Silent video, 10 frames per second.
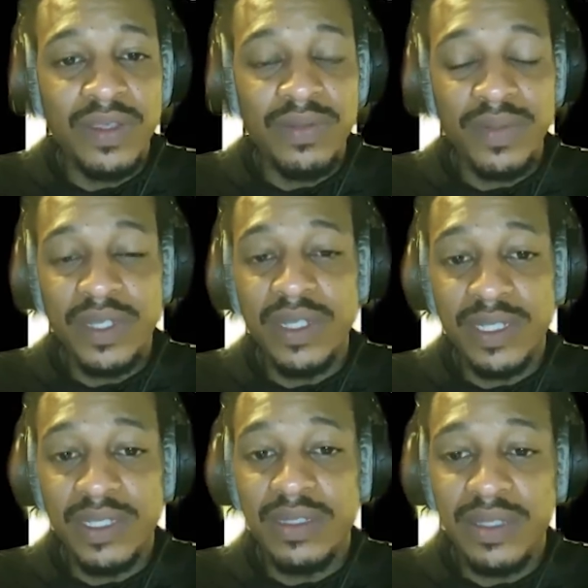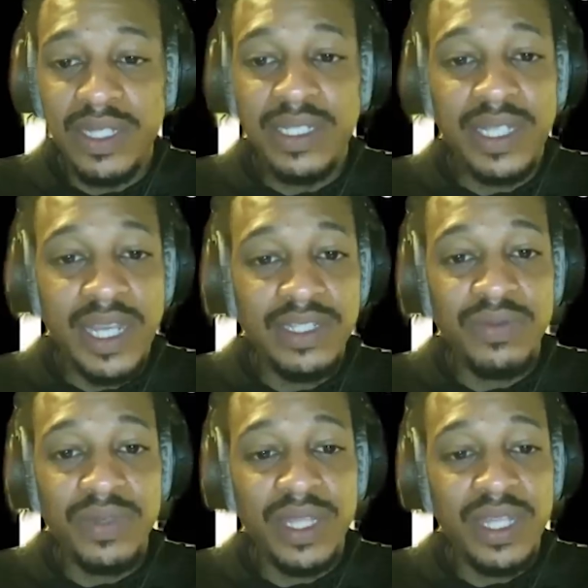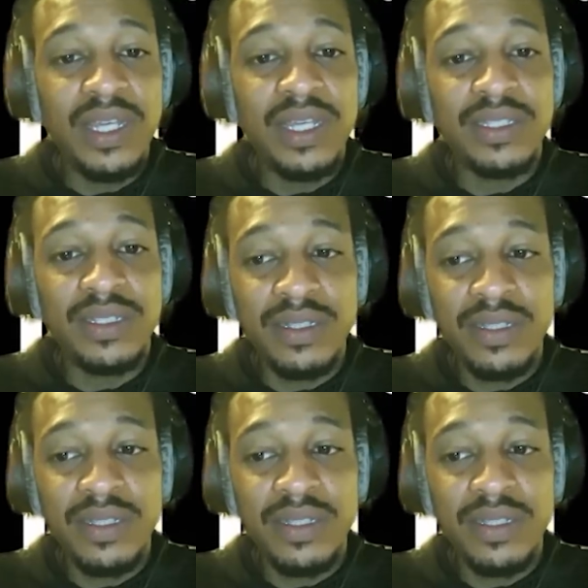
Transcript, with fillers: because these things are within us.